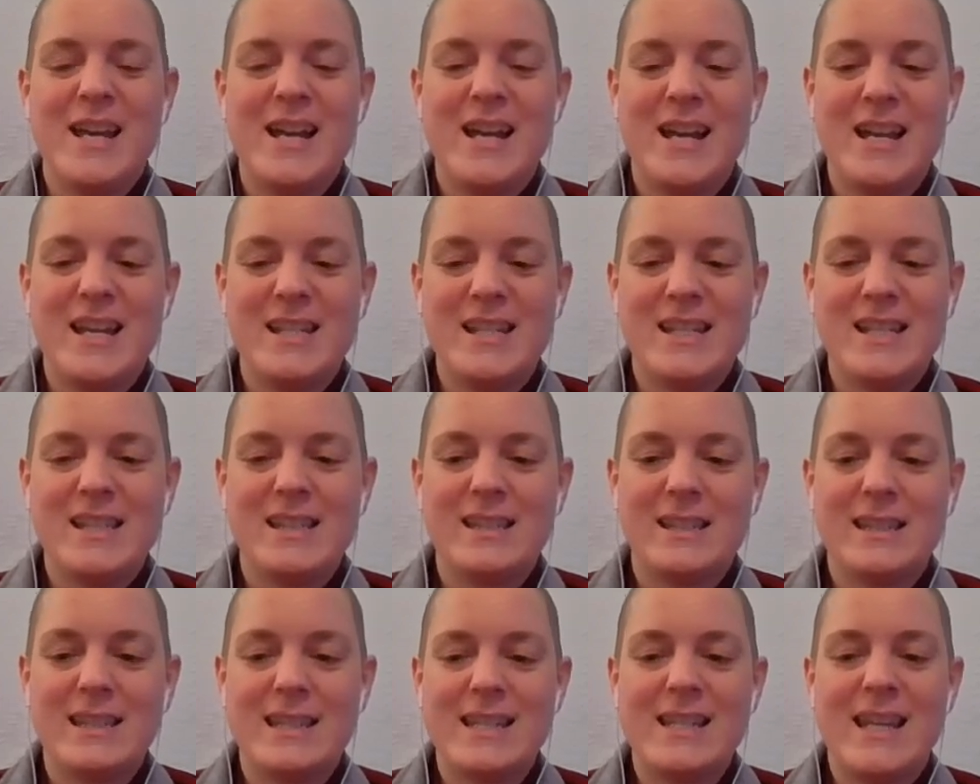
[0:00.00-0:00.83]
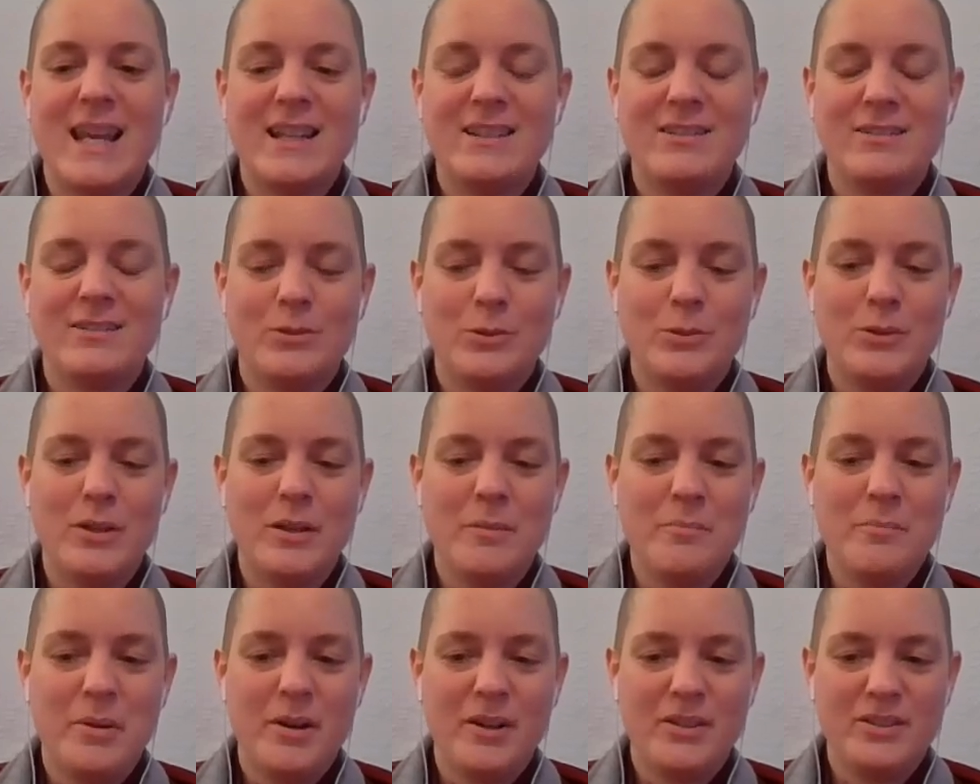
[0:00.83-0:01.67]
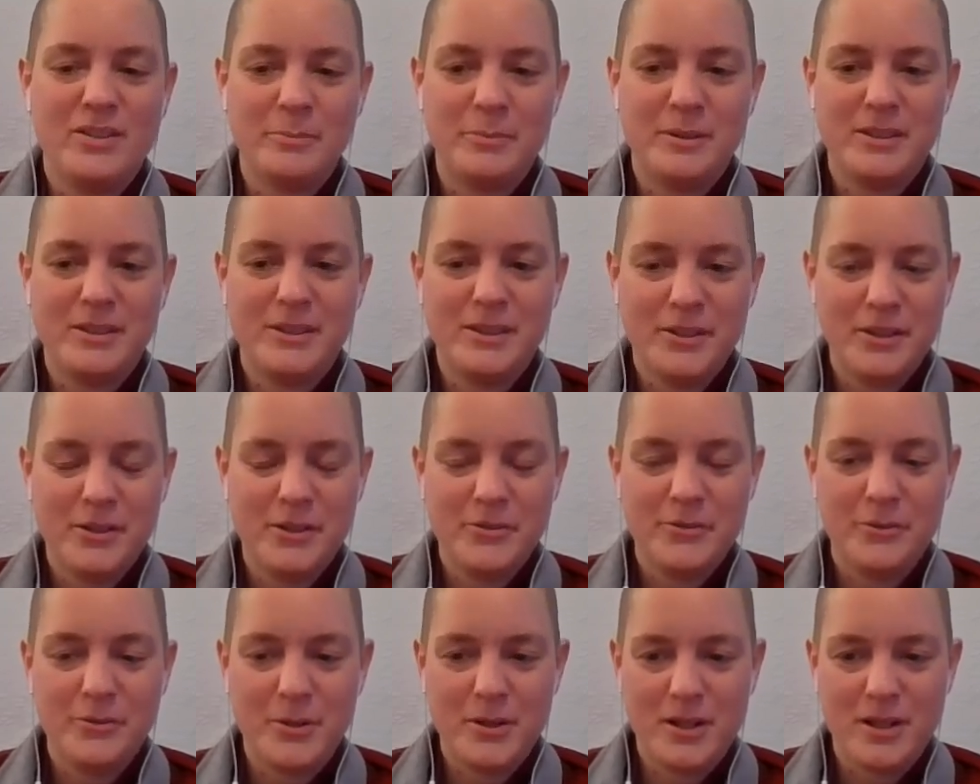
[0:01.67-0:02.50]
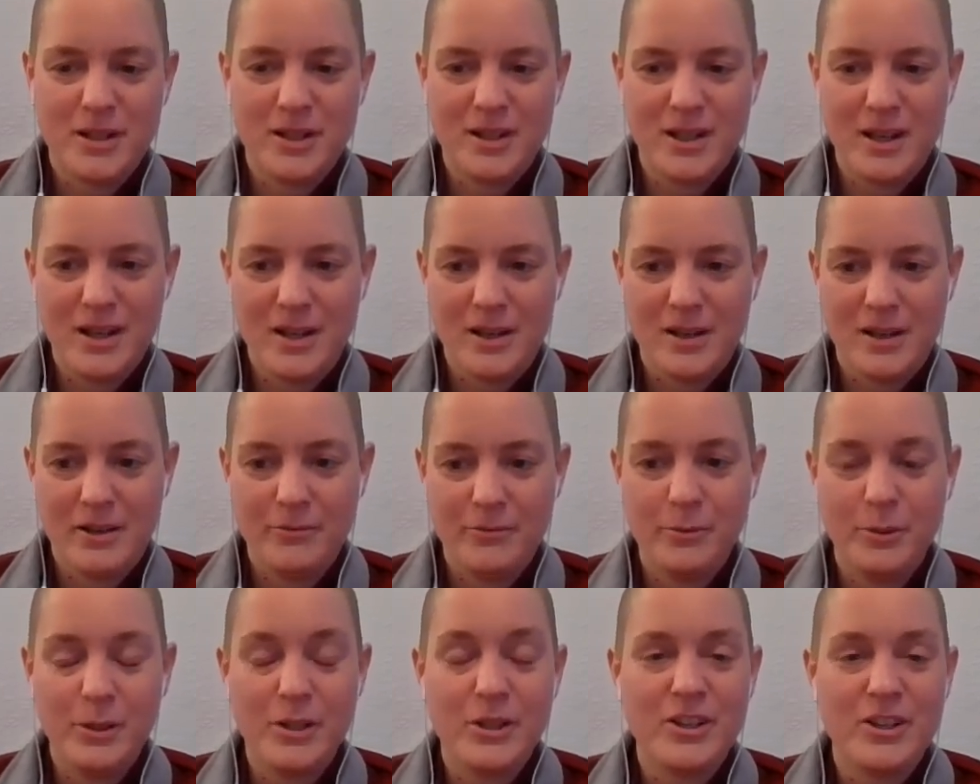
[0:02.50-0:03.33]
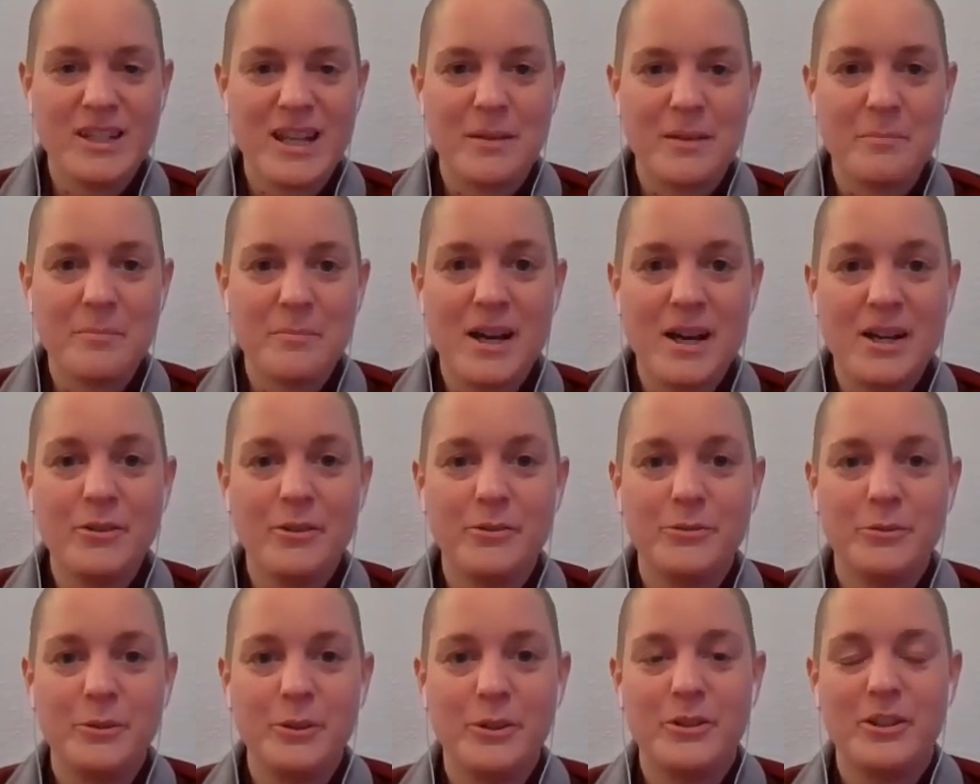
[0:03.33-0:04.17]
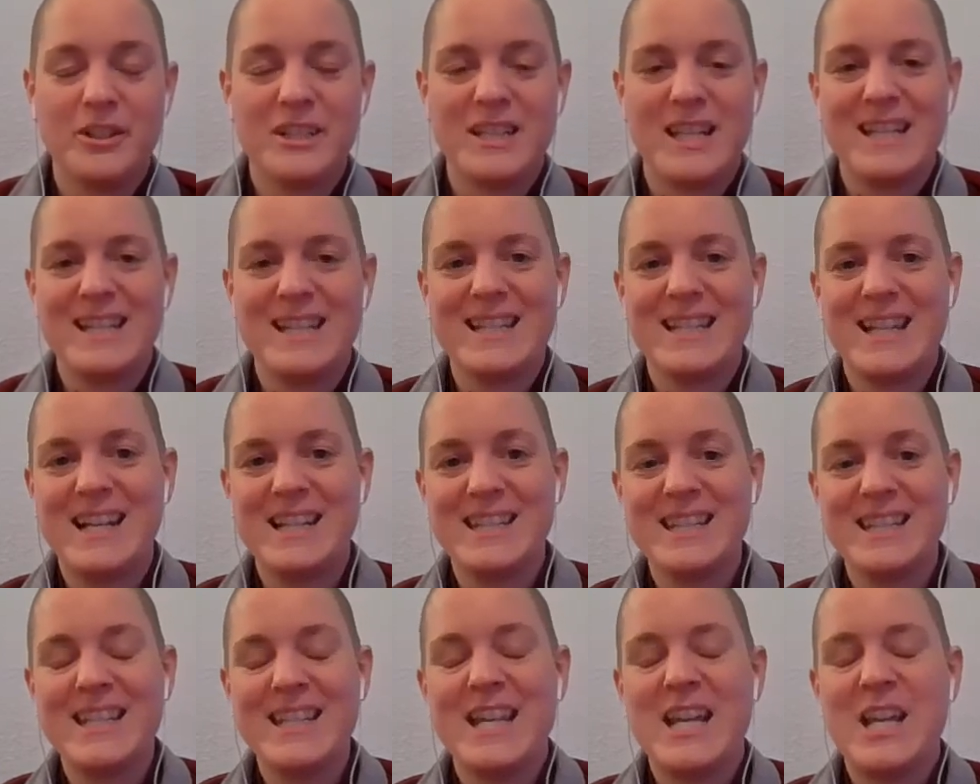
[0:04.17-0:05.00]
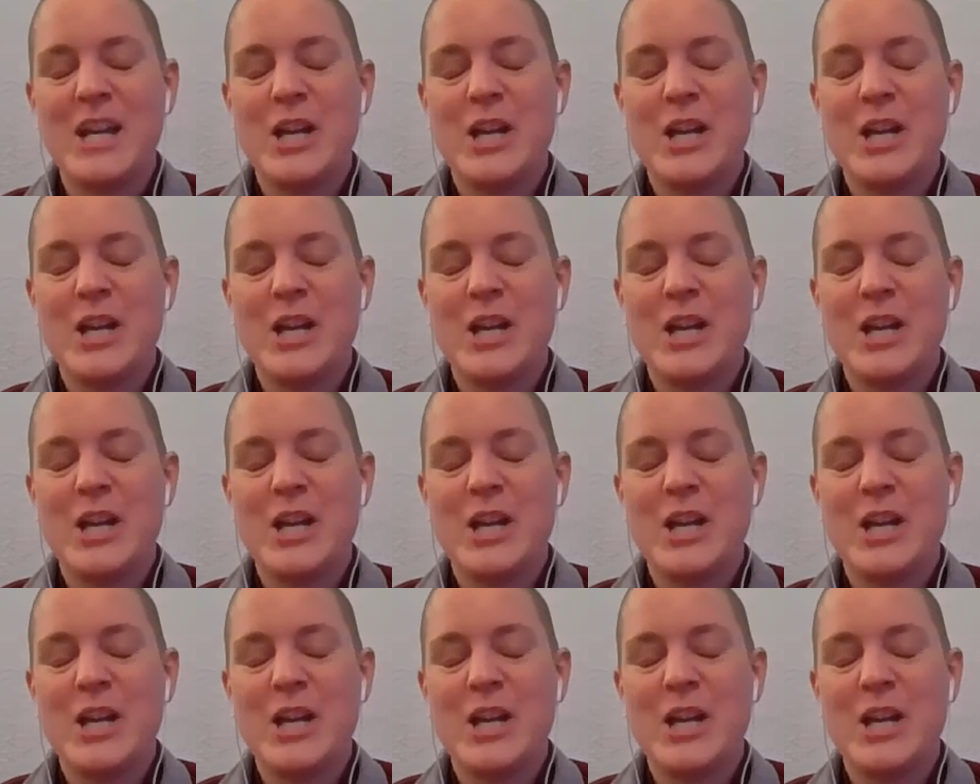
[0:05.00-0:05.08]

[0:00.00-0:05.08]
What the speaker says: it is next to impossible for a fully ordained monk or fully ordained nun